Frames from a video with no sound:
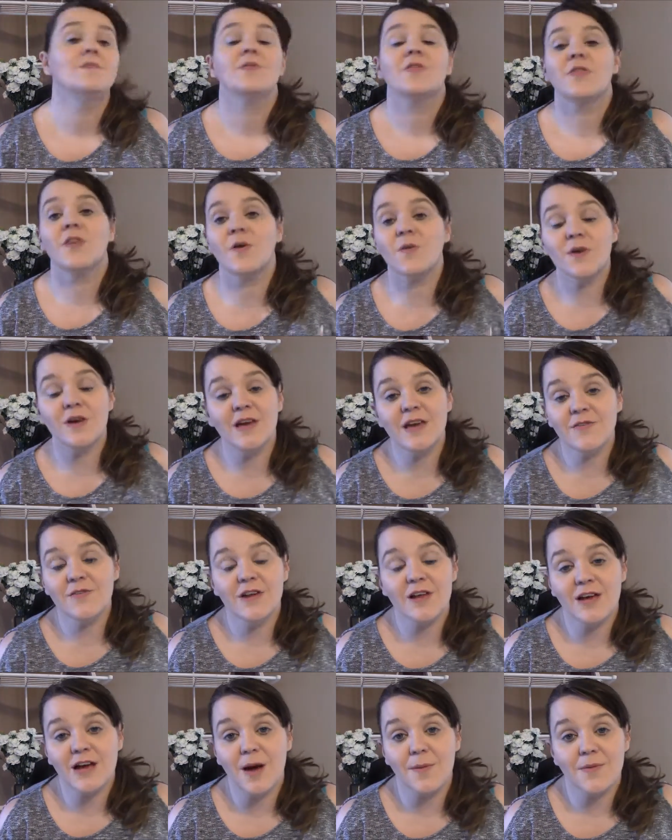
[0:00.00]
There were
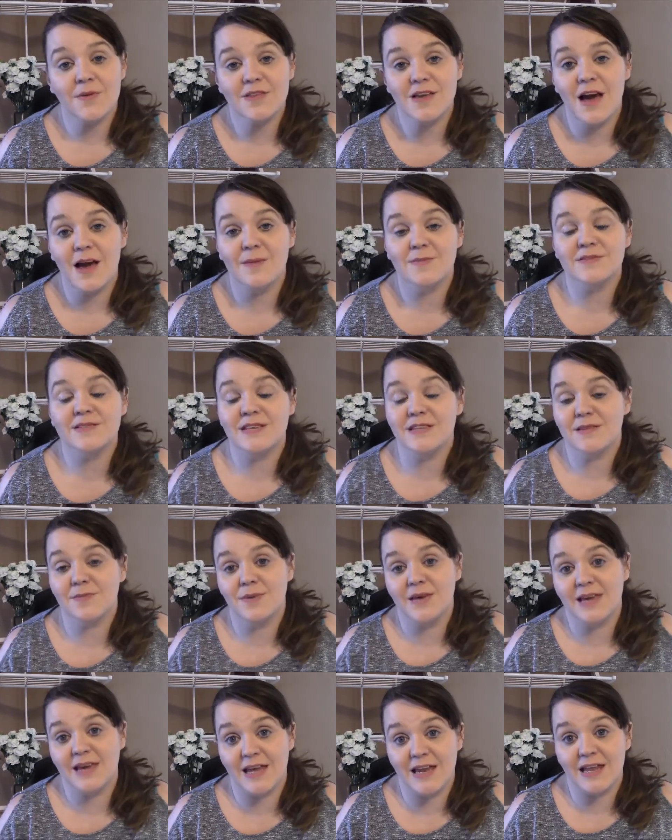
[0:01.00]
even a couple times at the
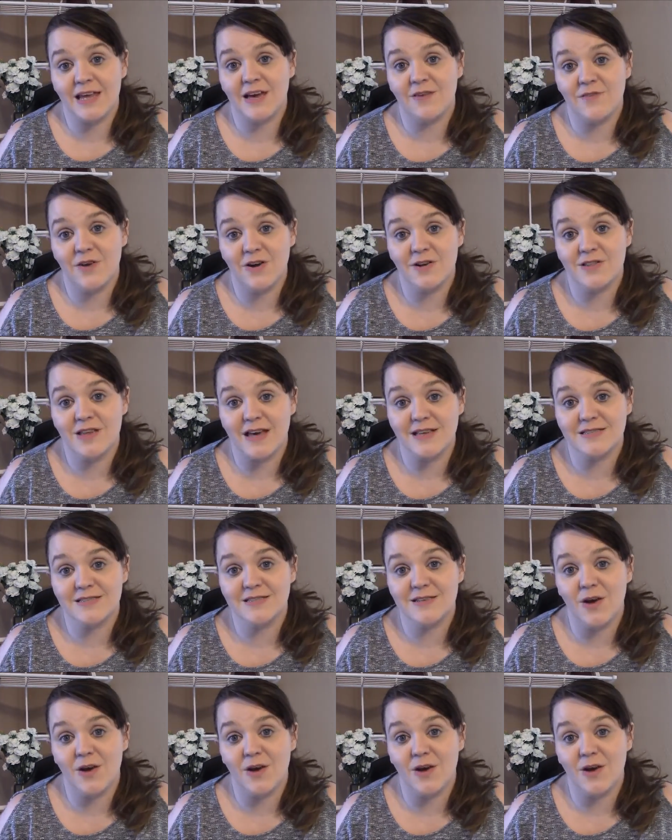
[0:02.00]
beginning of our debt